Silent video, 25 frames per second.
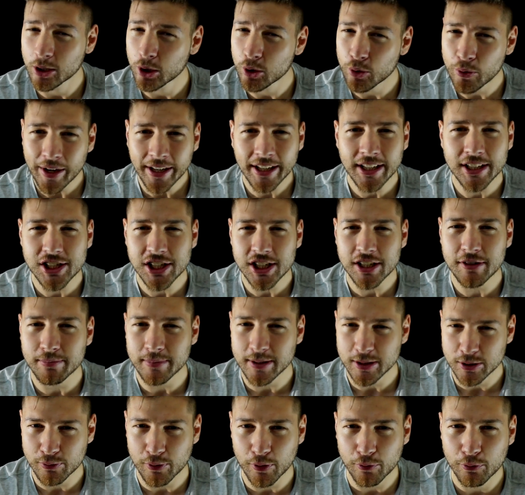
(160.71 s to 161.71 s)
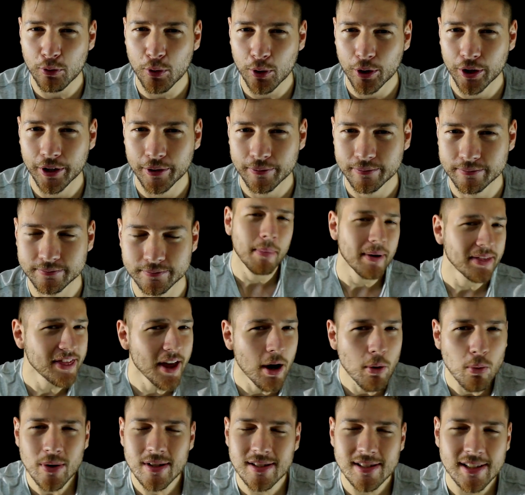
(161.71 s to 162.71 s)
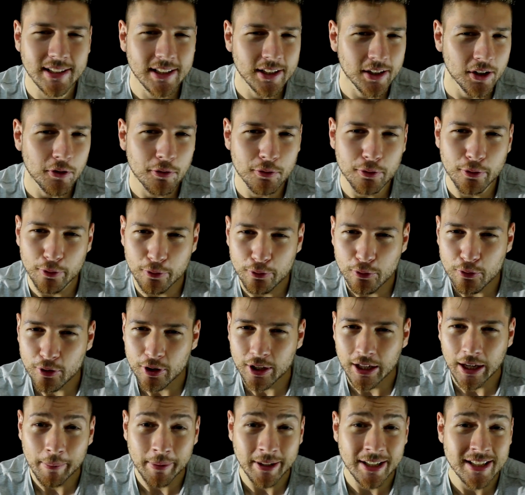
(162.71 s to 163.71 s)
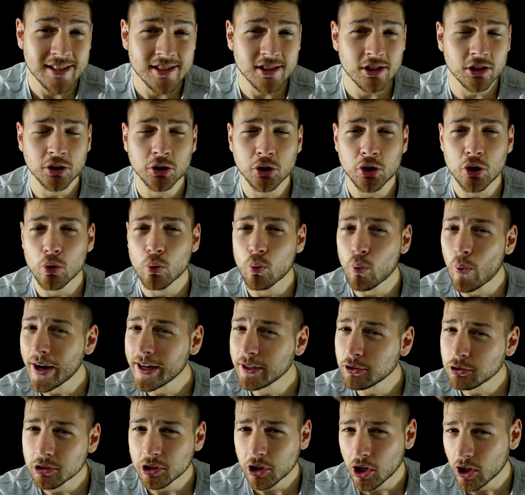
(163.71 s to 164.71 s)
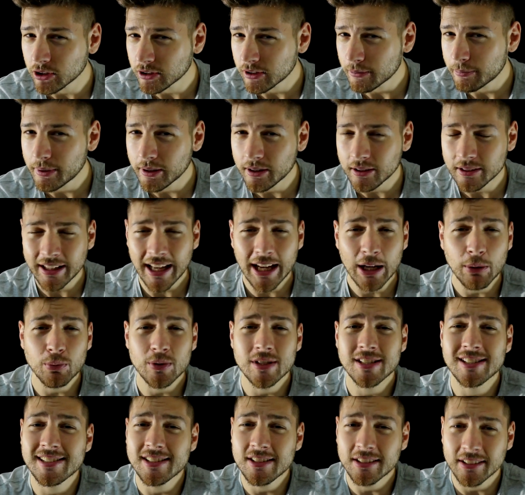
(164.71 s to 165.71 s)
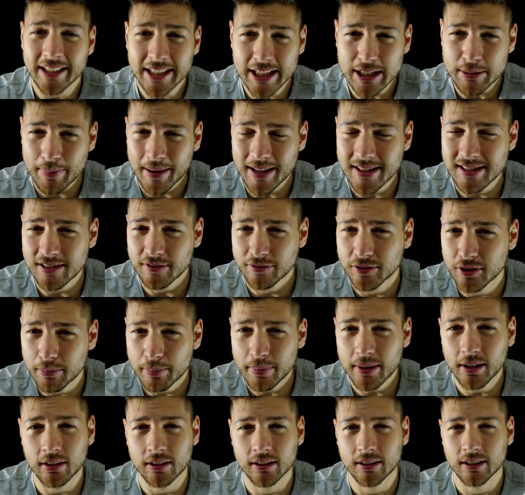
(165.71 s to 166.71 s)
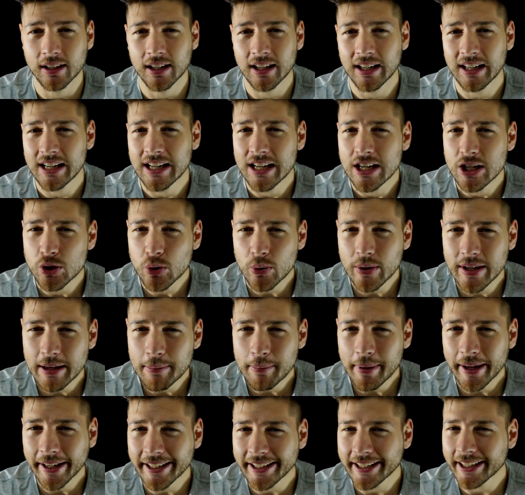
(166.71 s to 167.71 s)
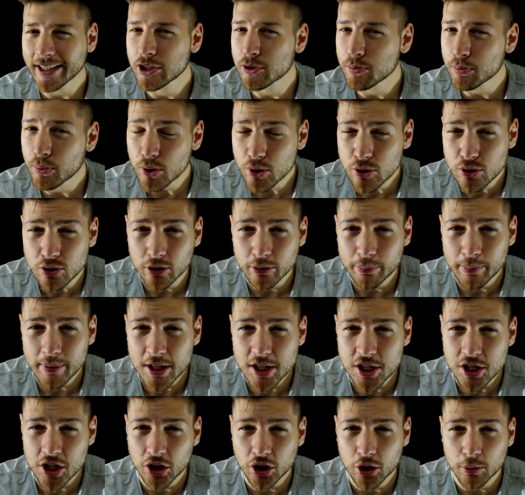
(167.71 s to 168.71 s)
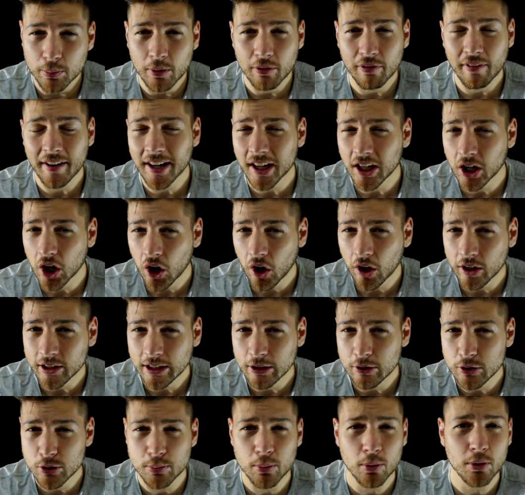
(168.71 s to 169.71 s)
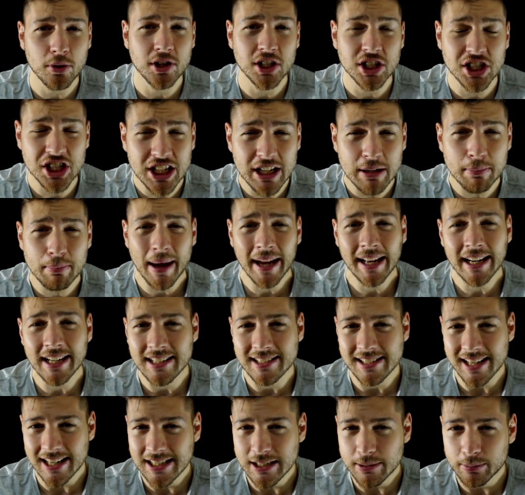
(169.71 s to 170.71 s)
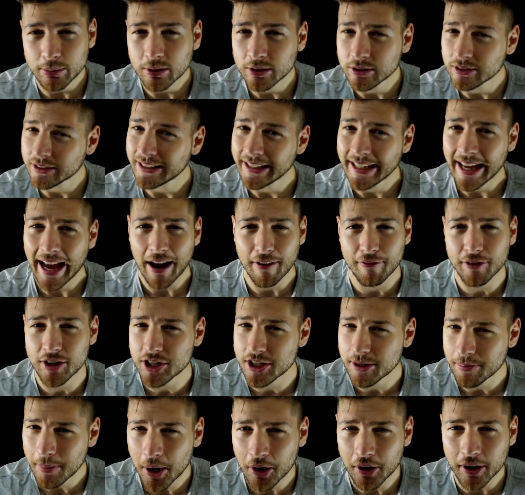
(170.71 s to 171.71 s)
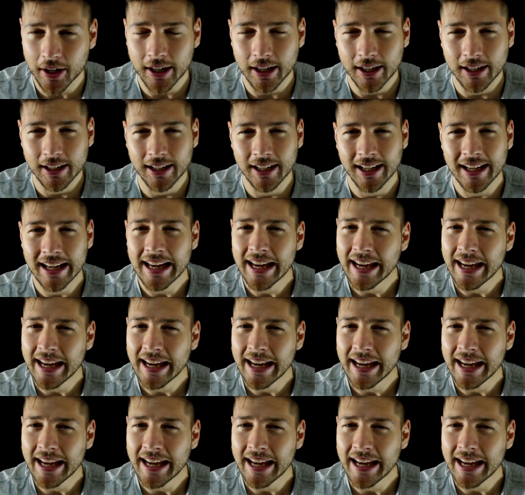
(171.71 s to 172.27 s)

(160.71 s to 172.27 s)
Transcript: Great achievements for Ford. But that wasn't enough for Ford. I mean, it still took way too long to build and was still expensive to build. So he made it his personal mission to provide a car that was both cheap and accessible to the average American.